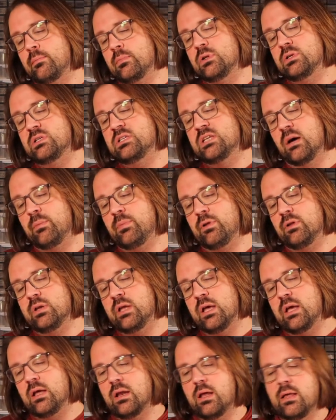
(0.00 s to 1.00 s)
doubled
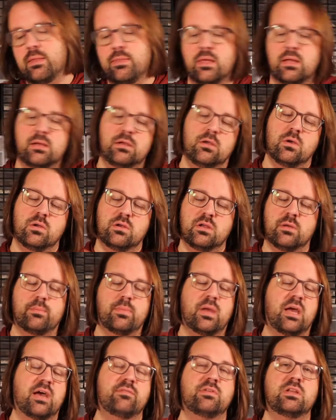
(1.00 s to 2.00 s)
it, and then you end
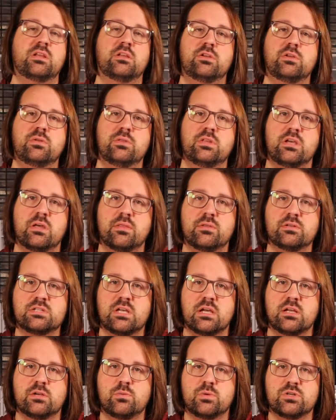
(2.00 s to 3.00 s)
up having to do the other
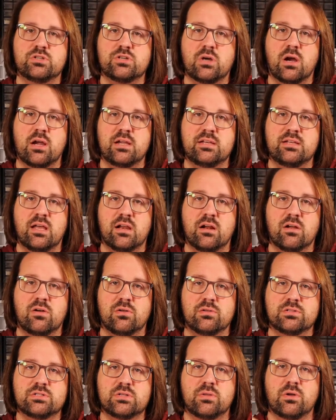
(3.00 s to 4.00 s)
side, which are
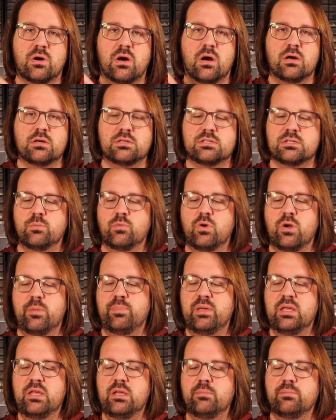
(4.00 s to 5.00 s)
identical. So there are some
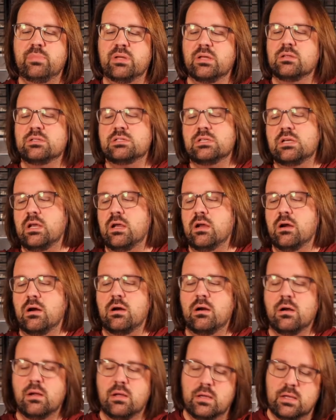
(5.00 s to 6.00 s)
repeat builds in
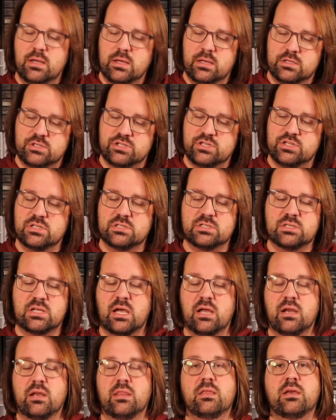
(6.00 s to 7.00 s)
here. It's just
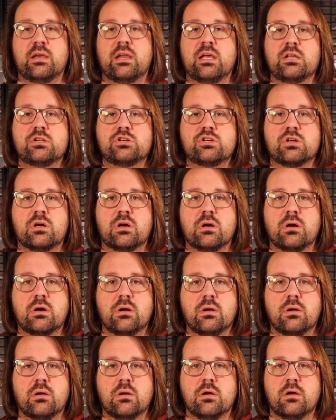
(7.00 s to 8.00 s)
kind of the nature
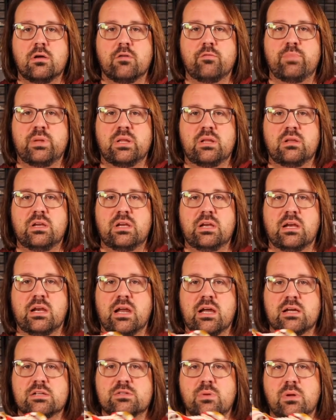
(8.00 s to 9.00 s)
of building an
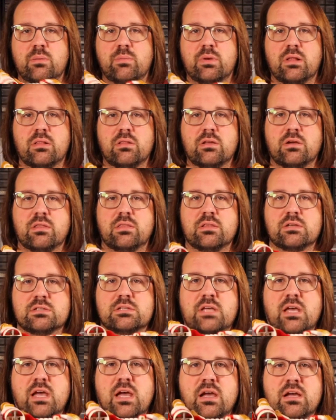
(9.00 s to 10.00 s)
X-Wing, but look at
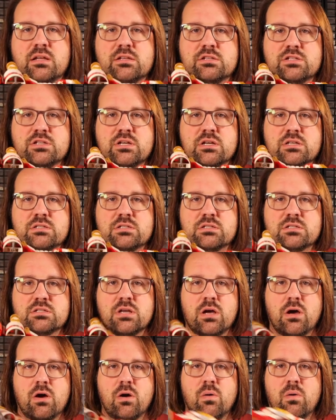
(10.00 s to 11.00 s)
this, gang. It's just
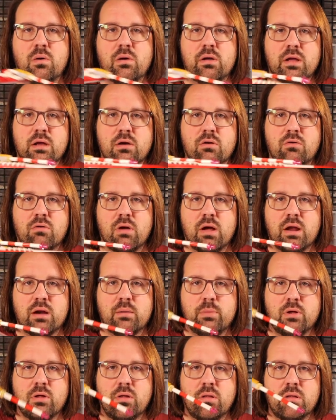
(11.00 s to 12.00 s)
so
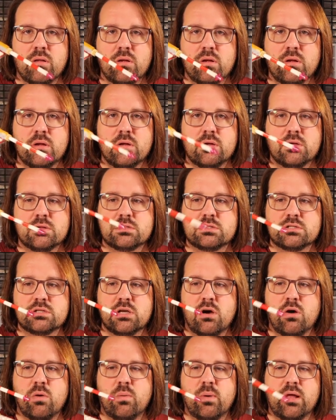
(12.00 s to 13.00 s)
incredible.
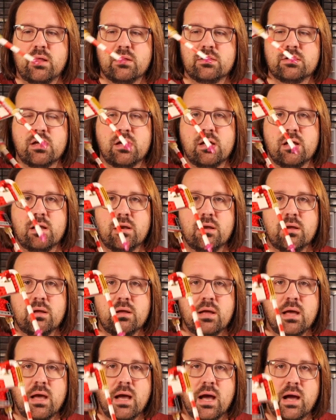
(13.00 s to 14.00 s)
So well done.
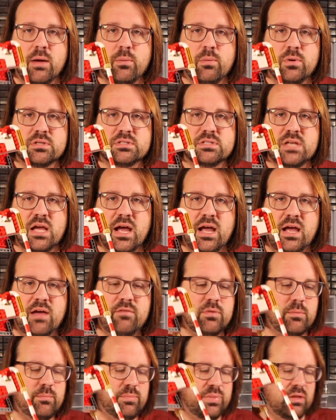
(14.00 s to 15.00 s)
I will say I
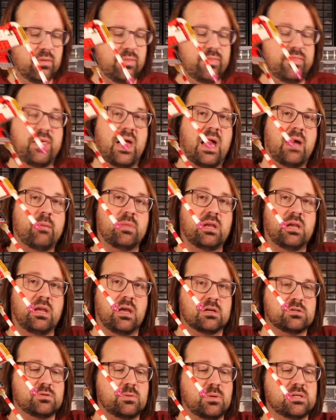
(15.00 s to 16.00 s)
haven't built that many
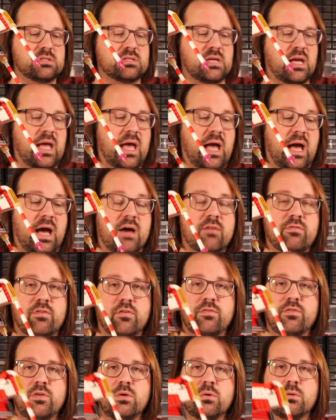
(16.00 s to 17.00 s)
X-Wings. I have a
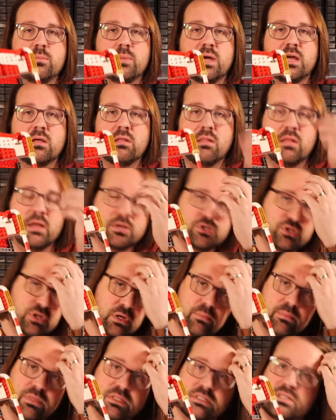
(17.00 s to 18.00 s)
few in my
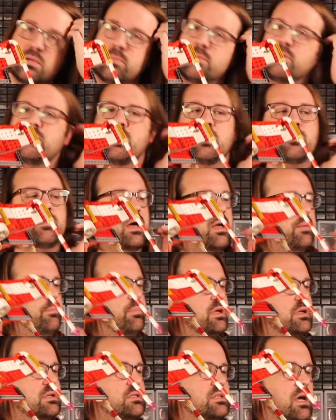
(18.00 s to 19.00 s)
collection, but some of them I
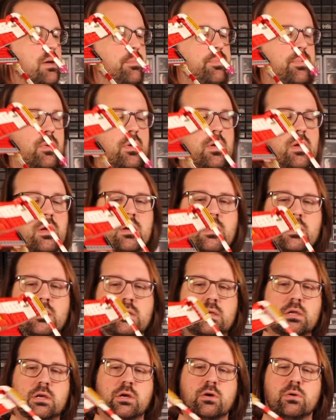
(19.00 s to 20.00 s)
picked up,
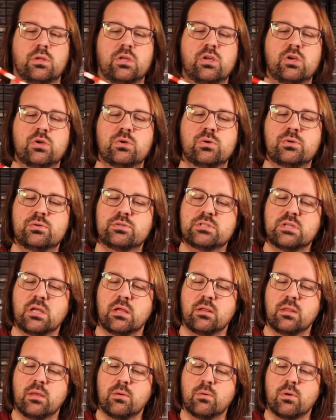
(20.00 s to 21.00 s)
you know, used,
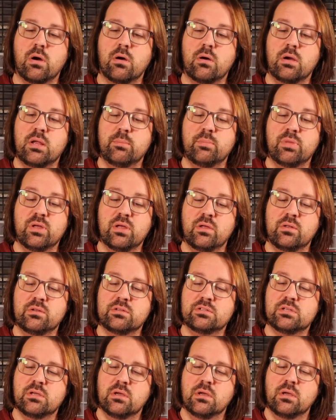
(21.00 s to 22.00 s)
and they were already
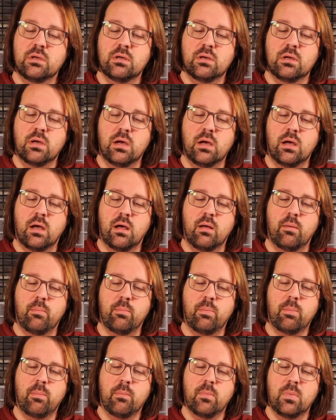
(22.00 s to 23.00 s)
built.
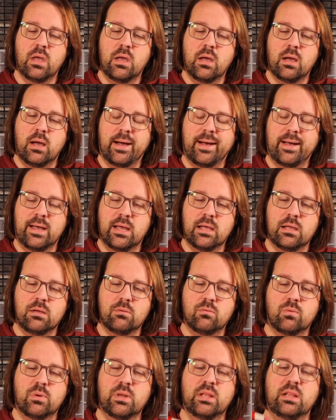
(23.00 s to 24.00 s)

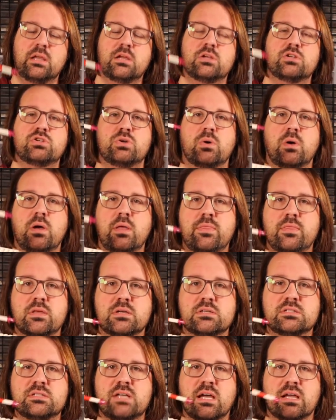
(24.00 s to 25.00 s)
I really enjoyed
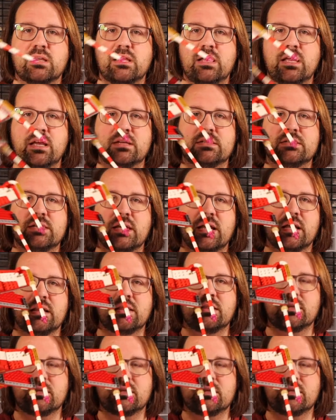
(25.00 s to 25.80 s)
this technique to get